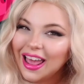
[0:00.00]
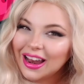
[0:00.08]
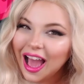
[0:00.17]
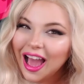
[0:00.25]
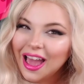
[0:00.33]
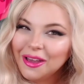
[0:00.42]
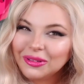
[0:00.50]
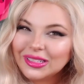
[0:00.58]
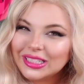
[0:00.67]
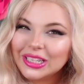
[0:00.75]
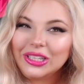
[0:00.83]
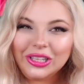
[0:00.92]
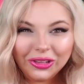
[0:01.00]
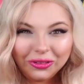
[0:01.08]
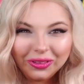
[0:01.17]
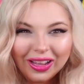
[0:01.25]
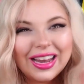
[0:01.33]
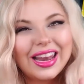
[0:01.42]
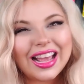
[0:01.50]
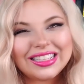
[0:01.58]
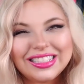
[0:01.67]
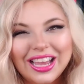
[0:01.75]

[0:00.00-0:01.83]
and I will see you next